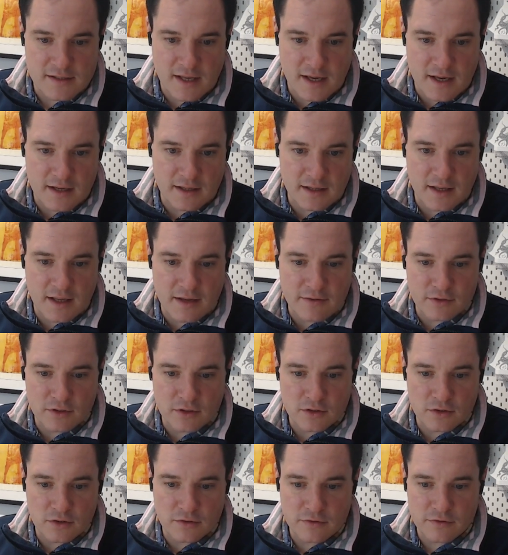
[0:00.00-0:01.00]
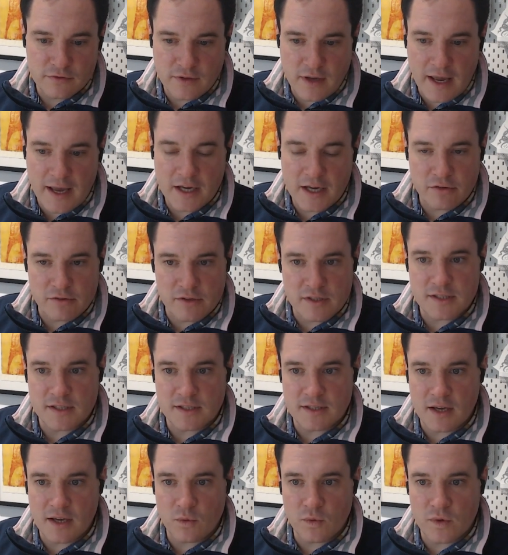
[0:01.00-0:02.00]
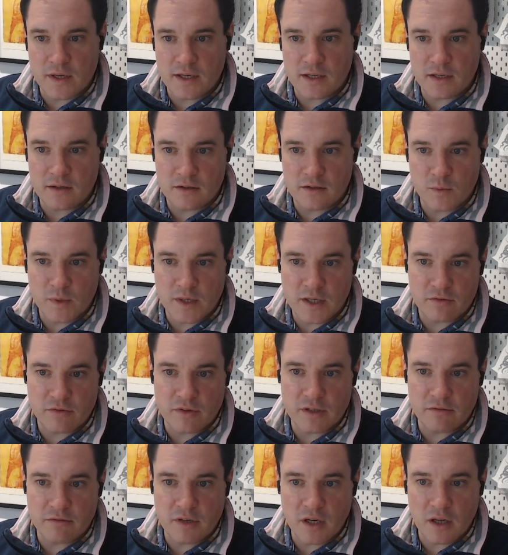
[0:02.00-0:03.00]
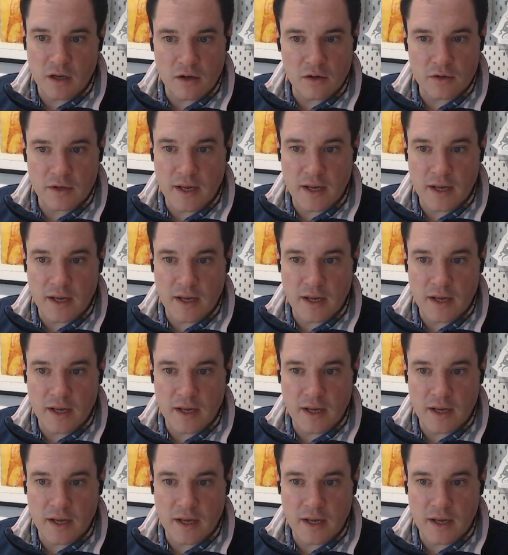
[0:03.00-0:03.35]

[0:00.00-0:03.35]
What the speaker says: that level of accuracy that we can really rely on,